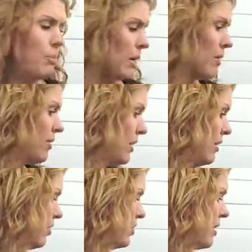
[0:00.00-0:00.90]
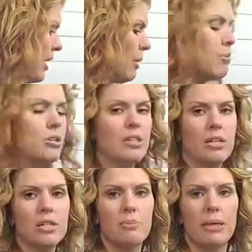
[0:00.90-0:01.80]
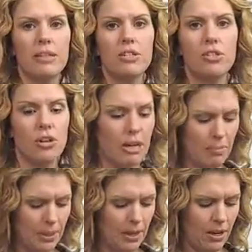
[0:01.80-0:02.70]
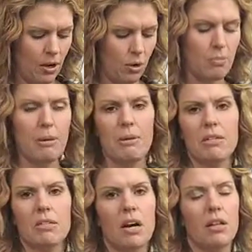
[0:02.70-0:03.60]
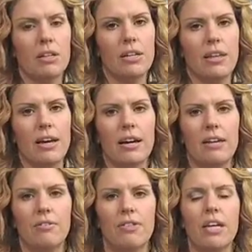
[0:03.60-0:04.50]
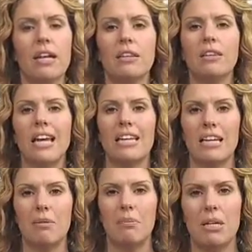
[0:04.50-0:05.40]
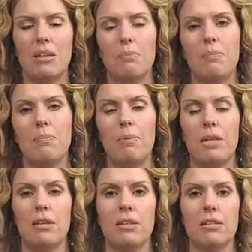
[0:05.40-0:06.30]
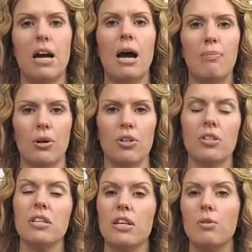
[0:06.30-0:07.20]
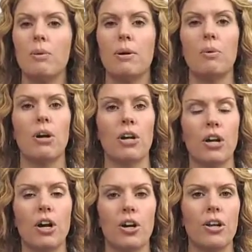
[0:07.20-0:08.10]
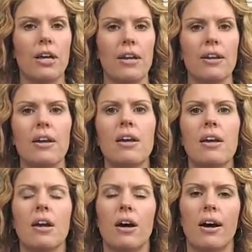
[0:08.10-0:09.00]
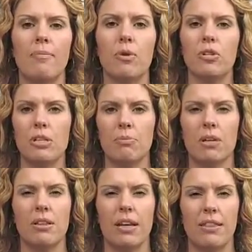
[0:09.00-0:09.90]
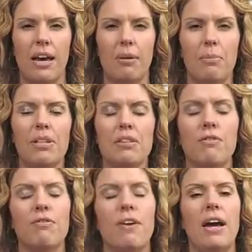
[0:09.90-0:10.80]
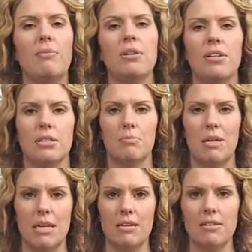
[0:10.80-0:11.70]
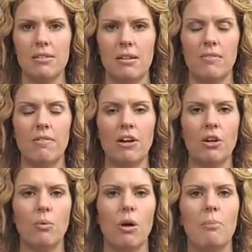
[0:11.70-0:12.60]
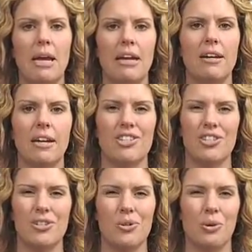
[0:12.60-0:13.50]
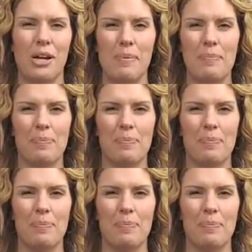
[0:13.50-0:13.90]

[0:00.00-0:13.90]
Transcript: would be a thinner top, just like this Bentley stripe, or maybe a solid and that kind of thing, and let it be the be the topper, just like you'd be wearing a cardigan um, or something like that. But it's a fabulous piece, very well made, and I just adore it.